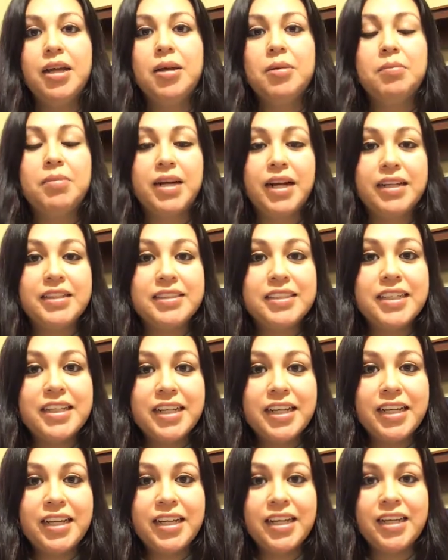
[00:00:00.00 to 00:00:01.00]
But I did
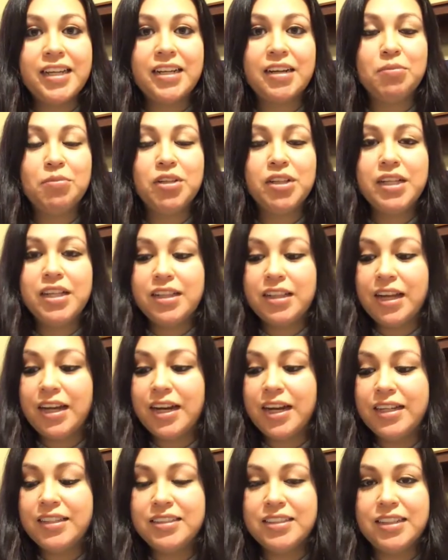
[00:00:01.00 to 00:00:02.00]
it, and I'm really glad
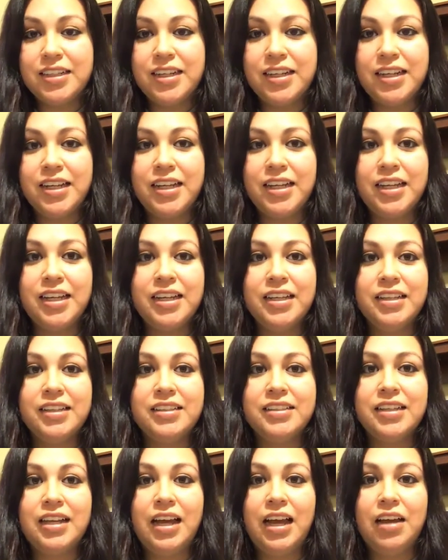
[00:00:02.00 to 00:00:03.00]
I did it,
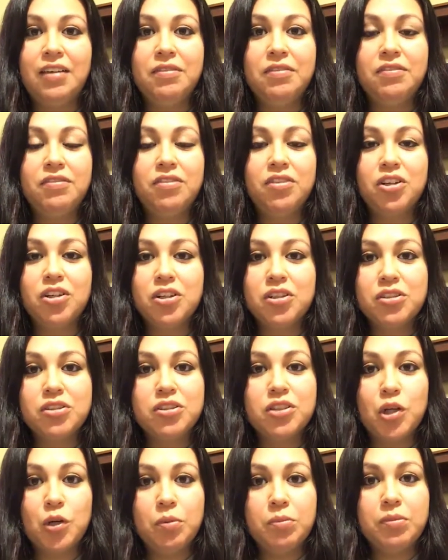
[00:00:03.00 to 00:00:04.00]
and I've learned
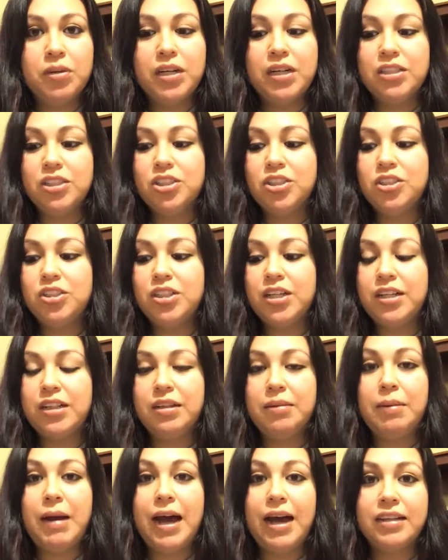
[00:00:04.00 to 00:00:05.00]
so much in the
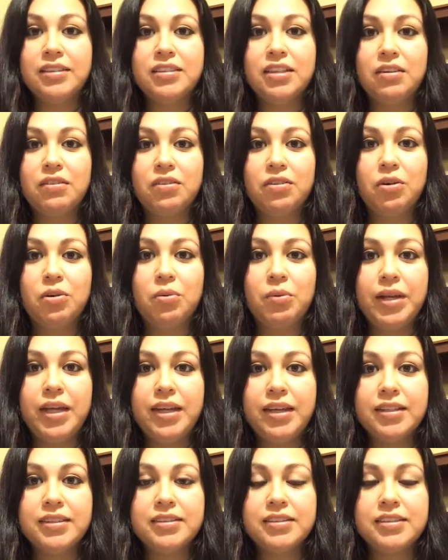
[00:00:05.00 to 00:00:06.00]
past several
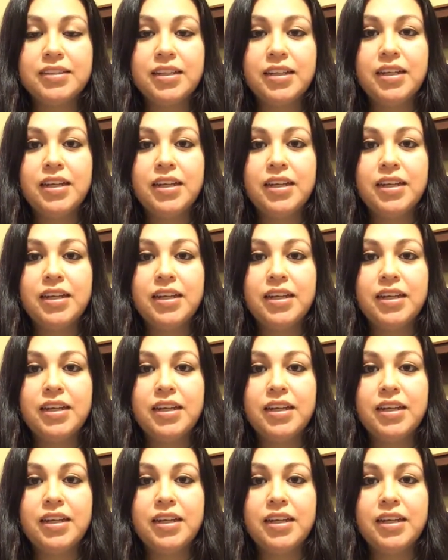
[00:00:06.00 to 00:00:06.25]
weeks